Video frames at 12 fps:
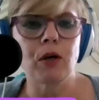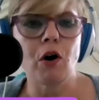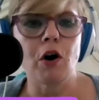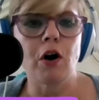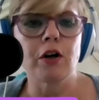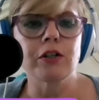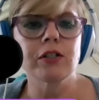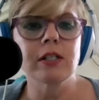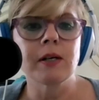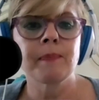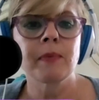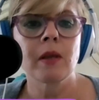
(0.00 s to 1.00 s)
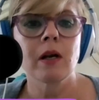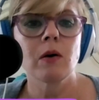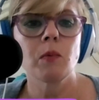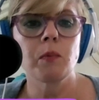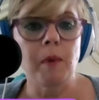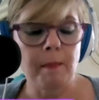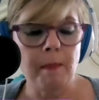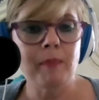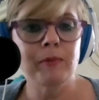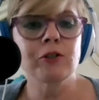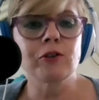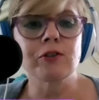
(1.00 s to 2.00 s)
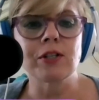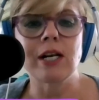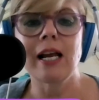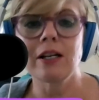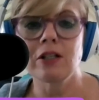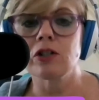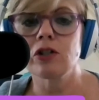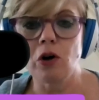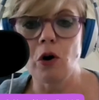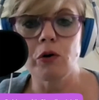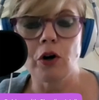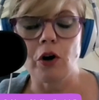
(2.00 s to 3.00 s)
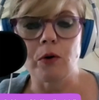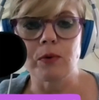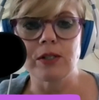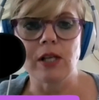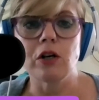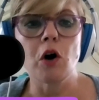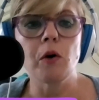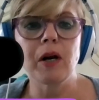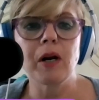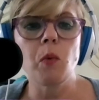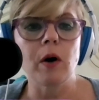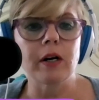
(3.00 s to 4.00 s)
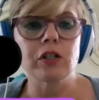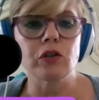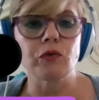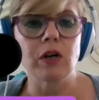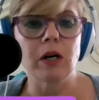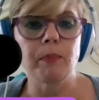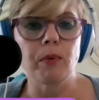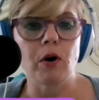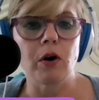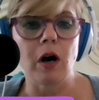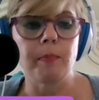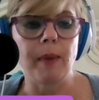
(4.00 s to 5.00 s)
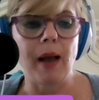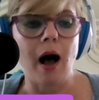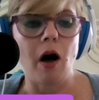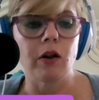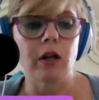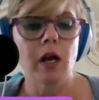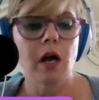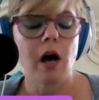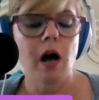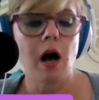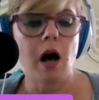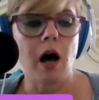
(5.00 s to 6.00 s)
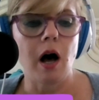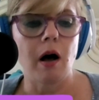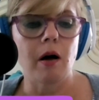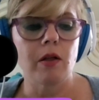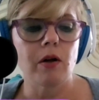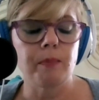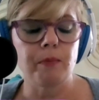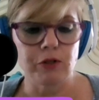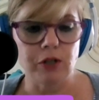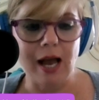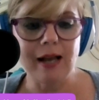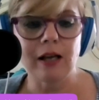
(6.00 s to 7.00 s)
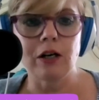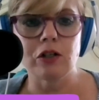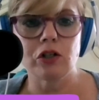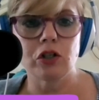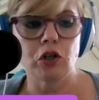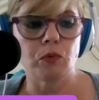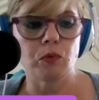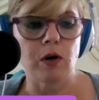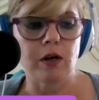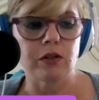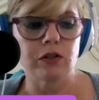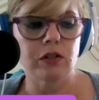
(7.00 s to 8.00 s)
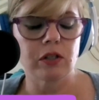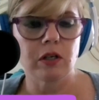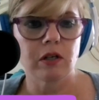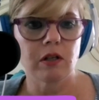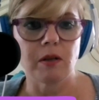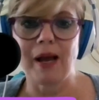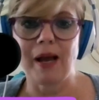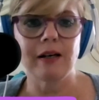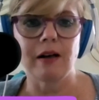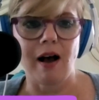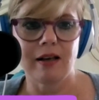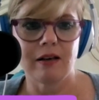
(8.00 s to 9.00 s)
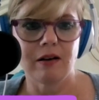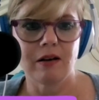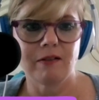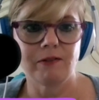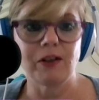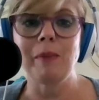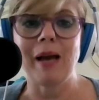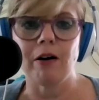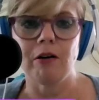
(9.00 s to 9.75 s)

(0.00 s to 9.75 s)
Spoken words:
because what publishers and agents told her was that nobody wanted to read a book about a protagonist who was the bad guy, female.